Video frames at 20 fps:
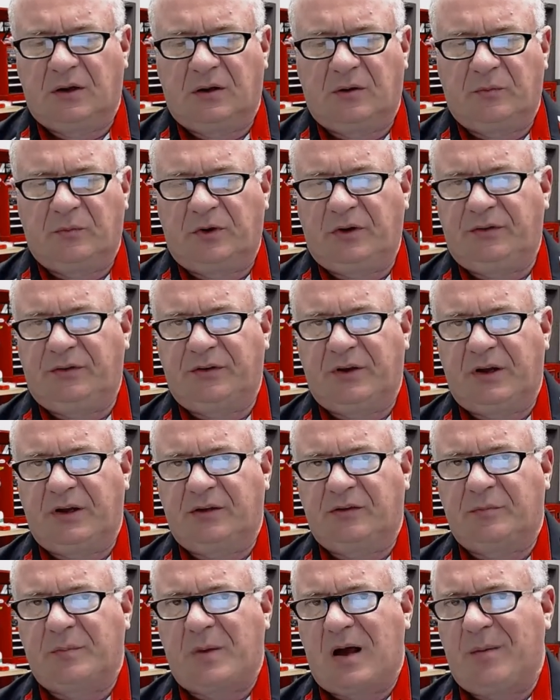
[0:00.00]
And when you say
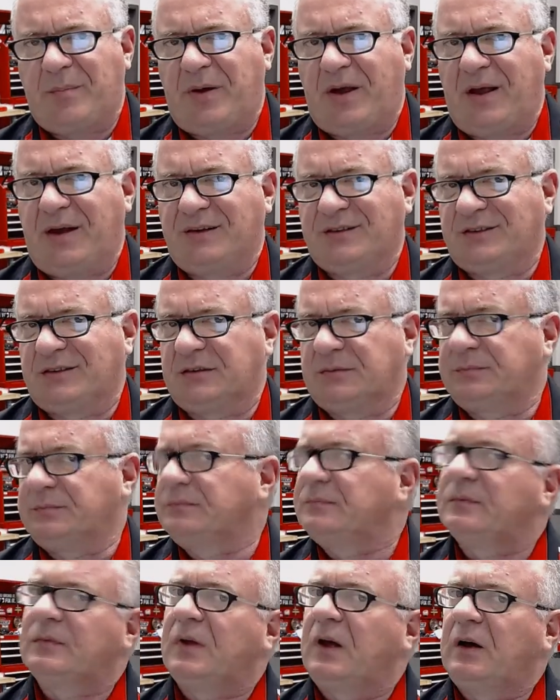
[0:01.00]
it's bypassed,
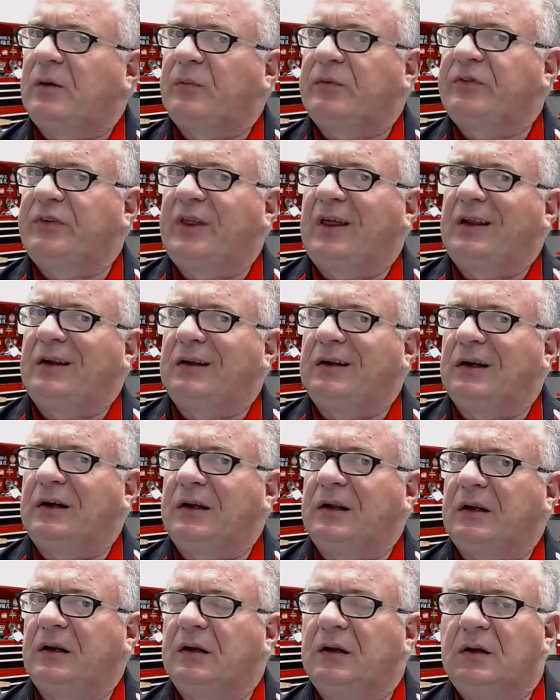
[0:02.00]
how was that
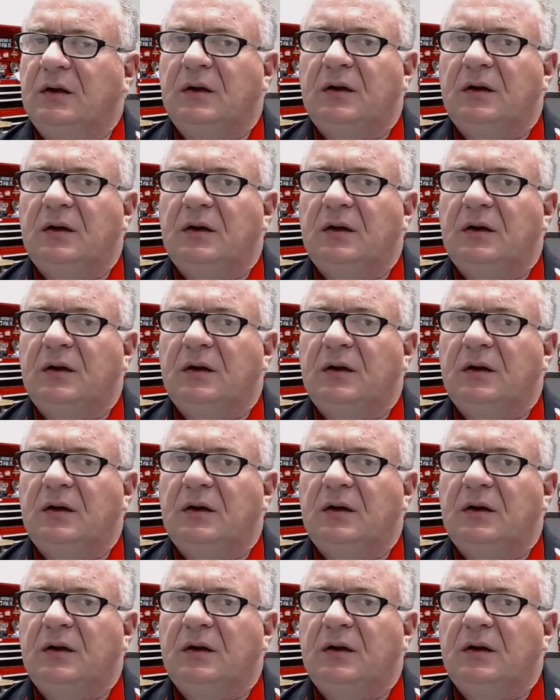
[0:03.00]
done?